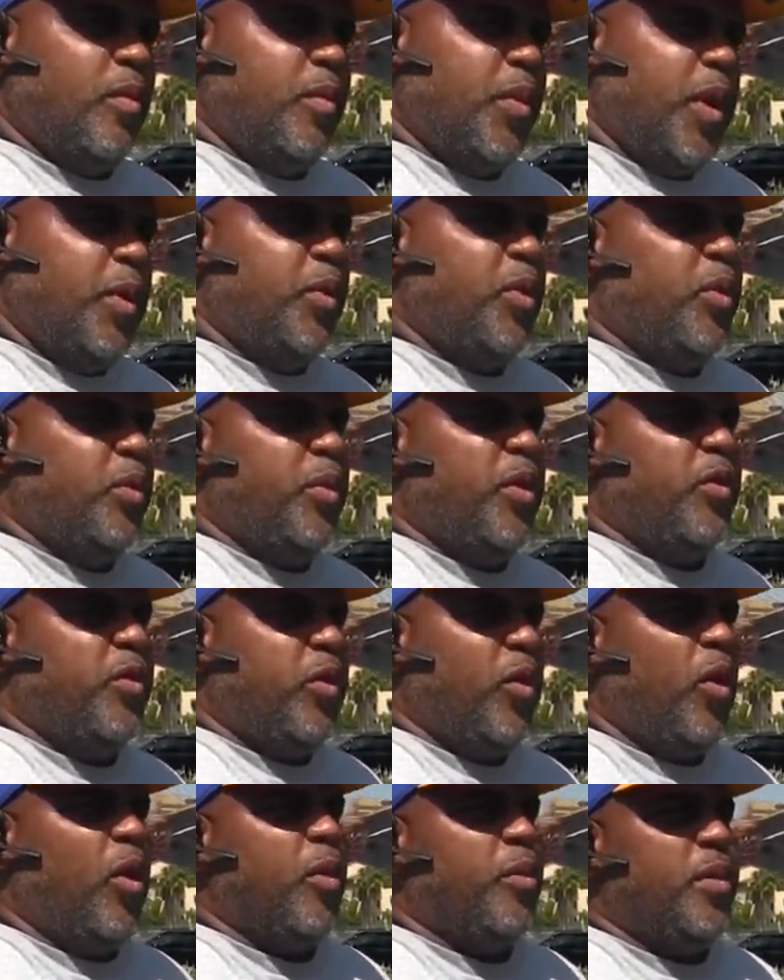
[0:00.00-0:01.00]
people
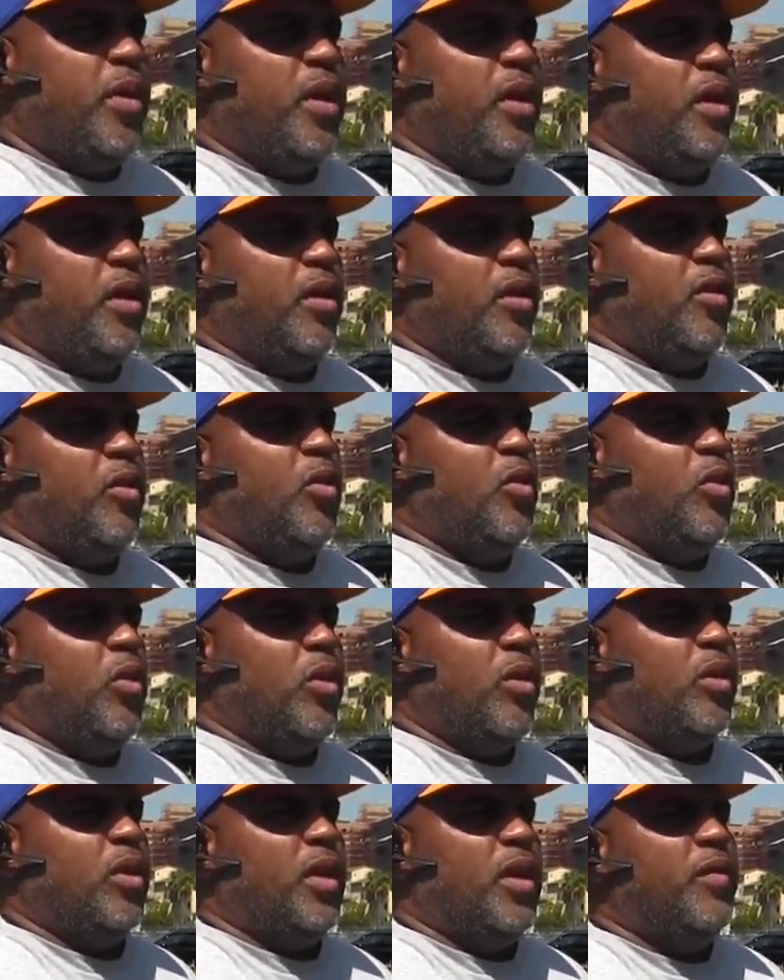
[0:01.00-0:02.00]
before me who
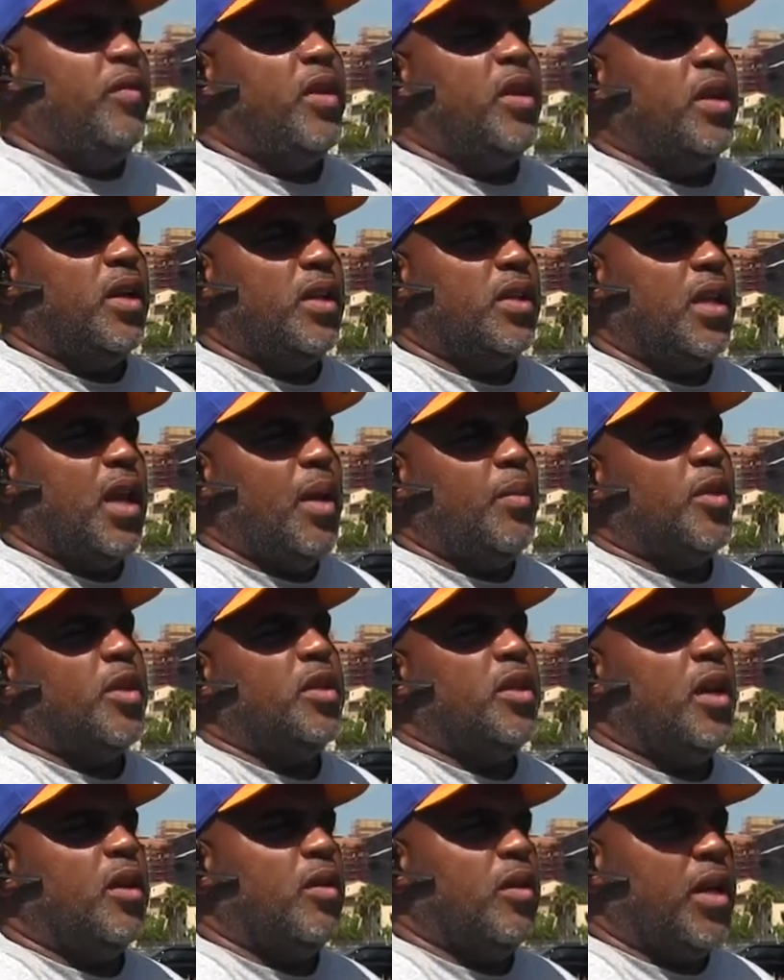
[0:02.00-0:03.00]
were living in a time of
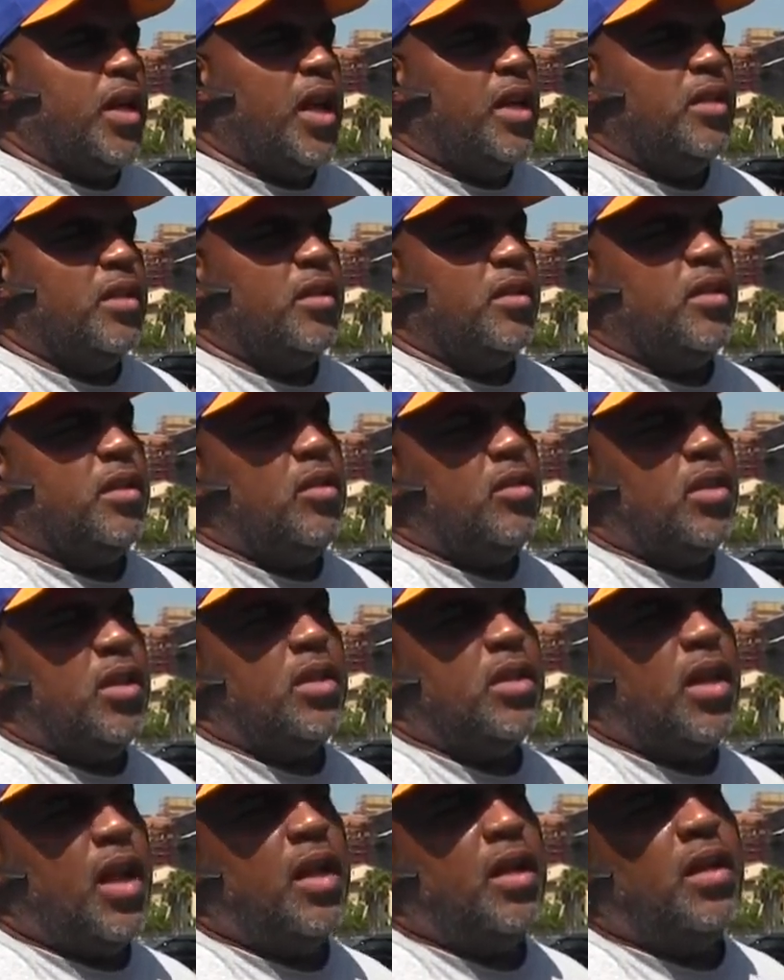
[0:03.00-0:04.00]
segregation still
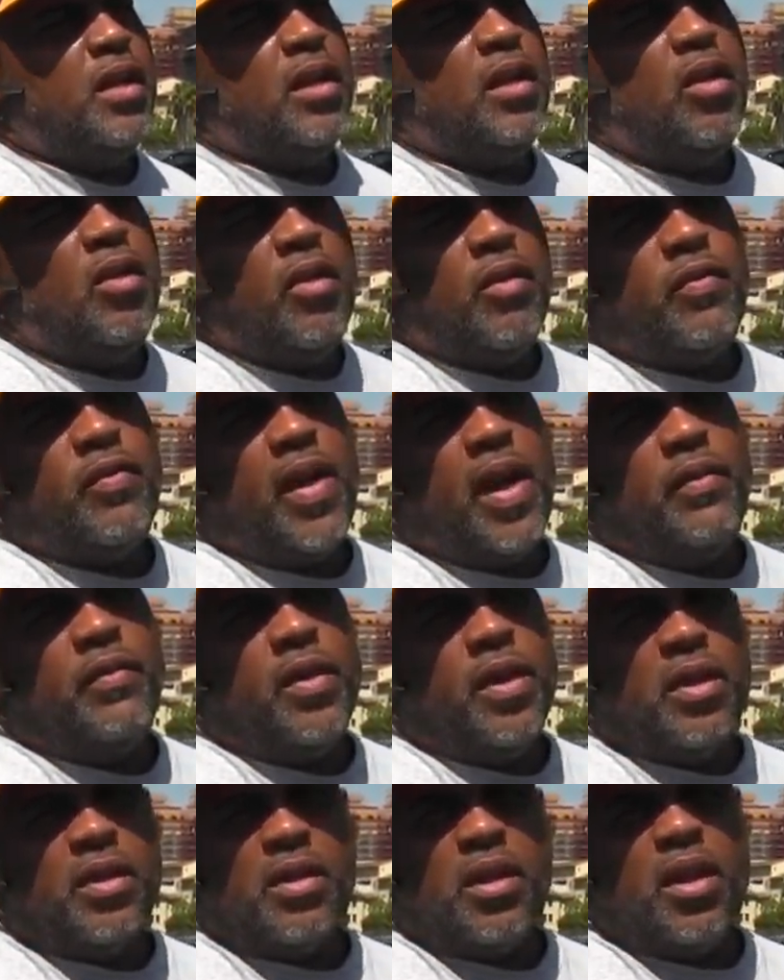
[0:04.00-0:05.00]
decided to go and fight
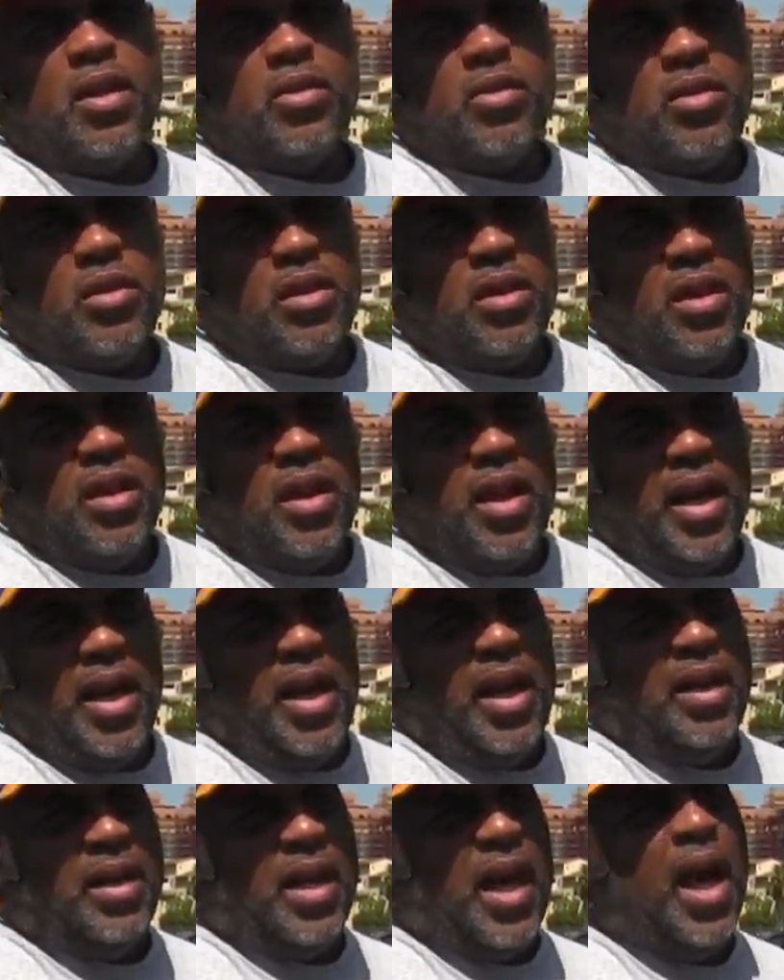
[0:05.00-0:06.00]
for this country, and
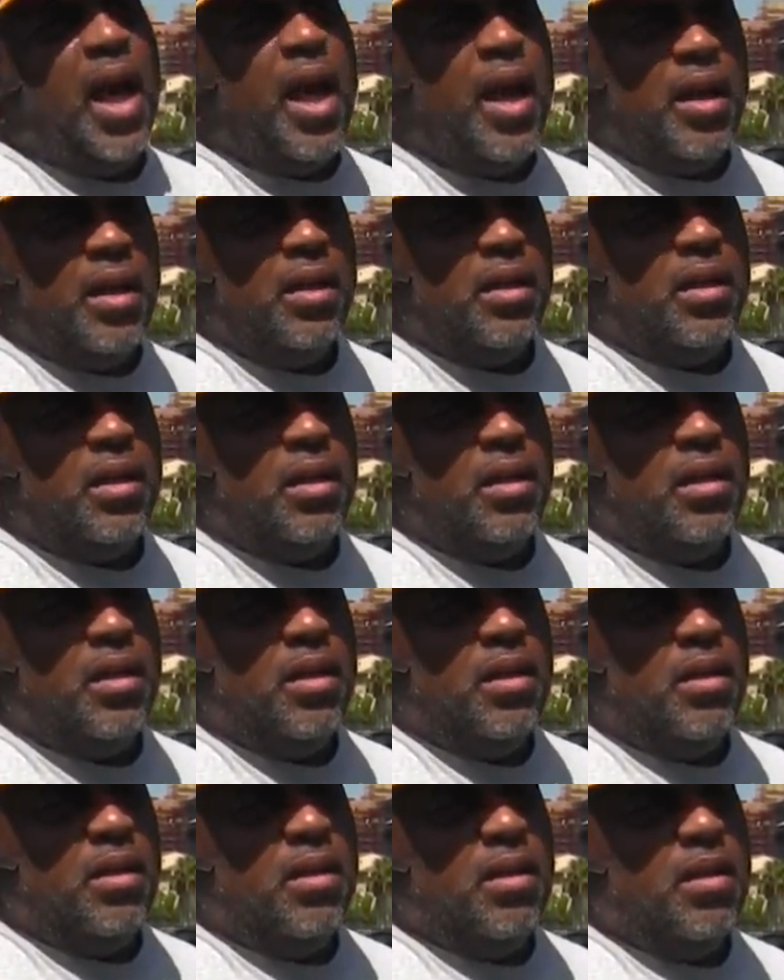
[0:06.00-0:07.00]
they died.
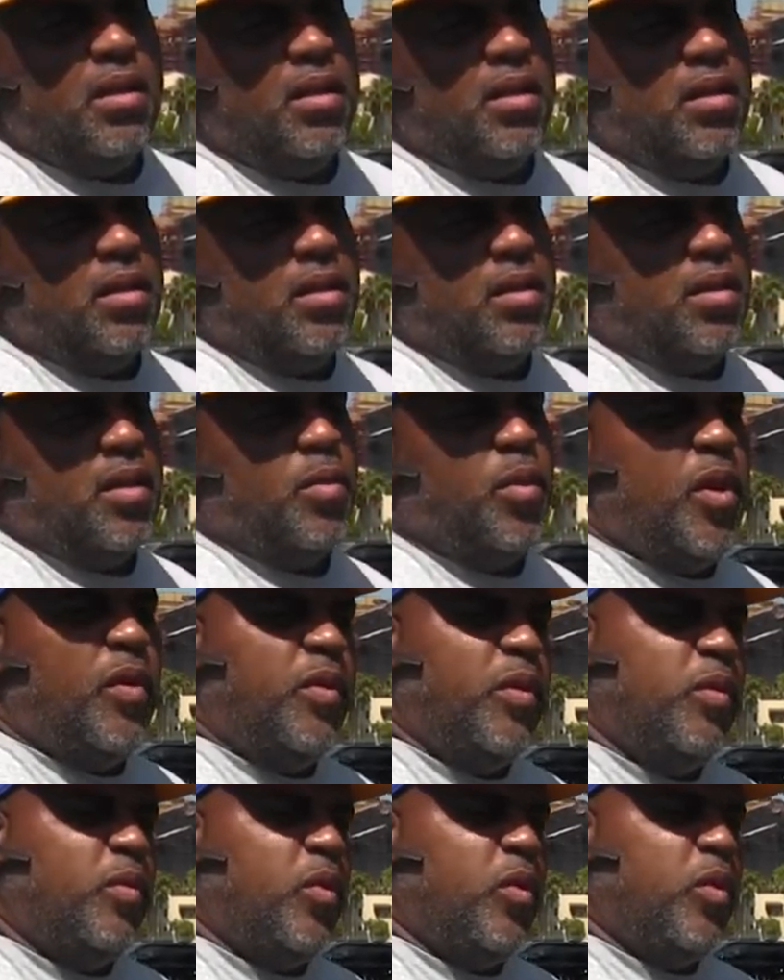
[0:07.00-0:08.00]
Some of
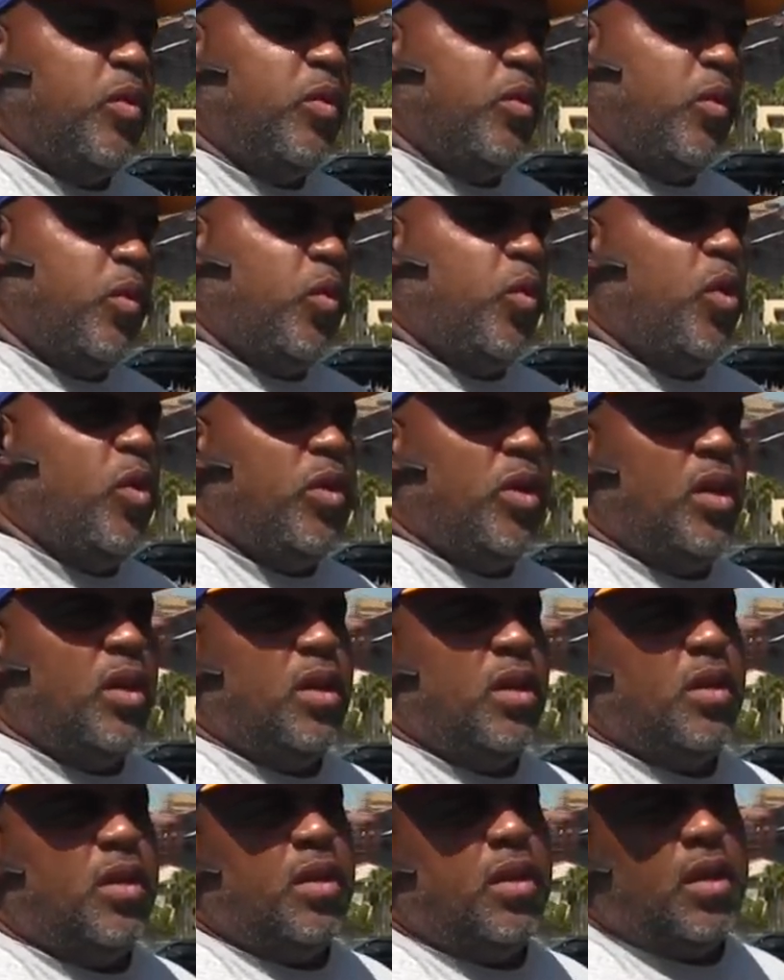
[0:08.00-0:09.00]
them were wounded
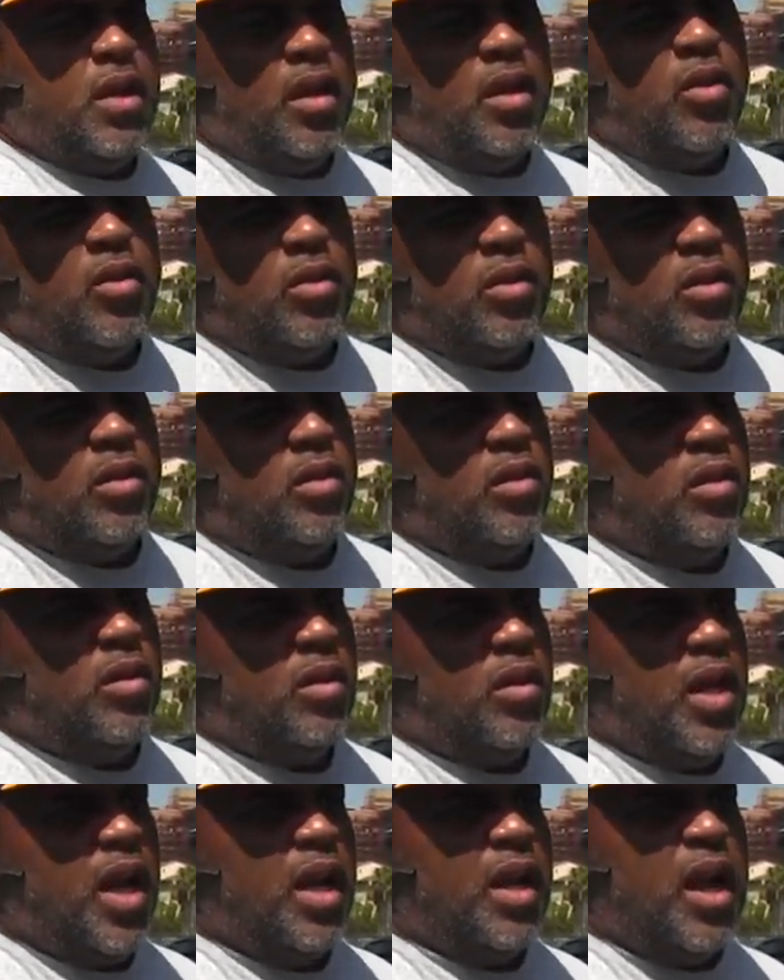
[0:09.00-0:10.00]
and killed and
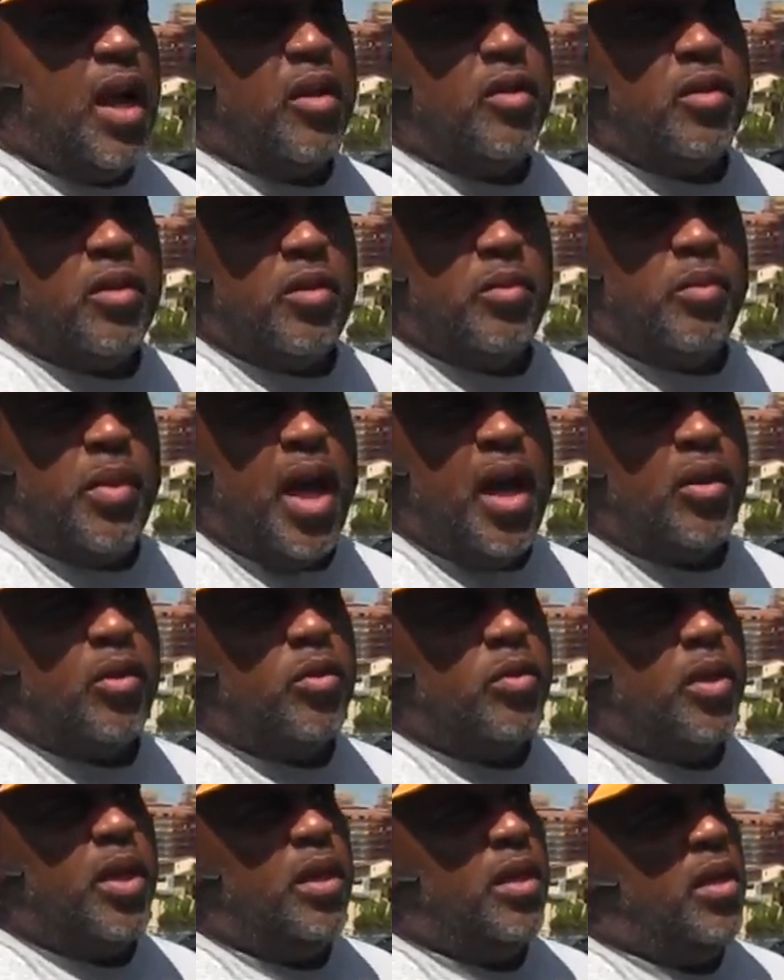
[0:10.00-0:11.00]
got honored in
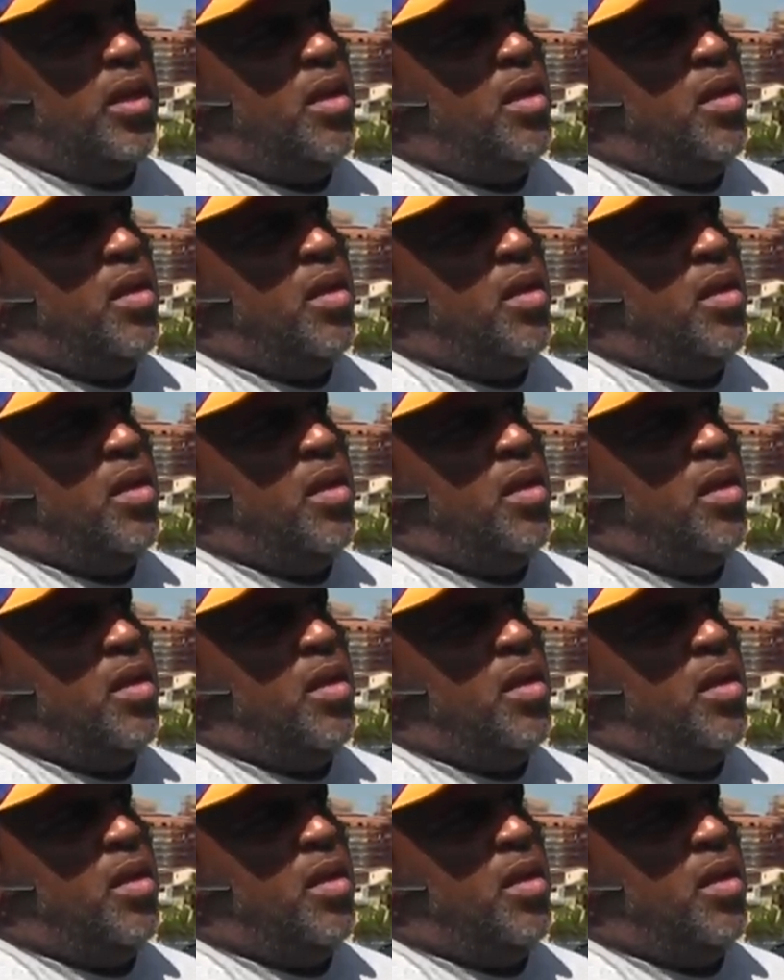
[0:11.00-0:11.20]
battle, but